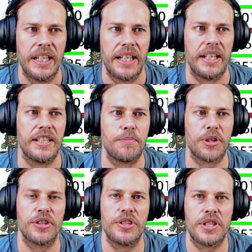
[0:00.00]
is
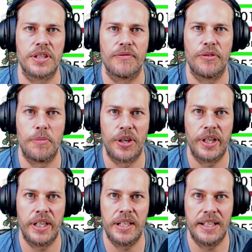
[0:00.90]
because for
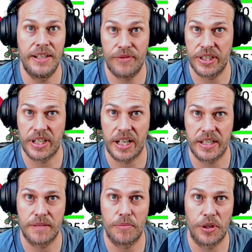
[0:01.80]
my living decks
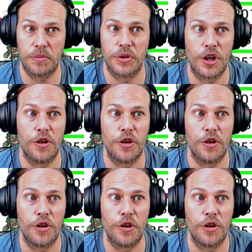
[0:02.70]
in Pokemon Home,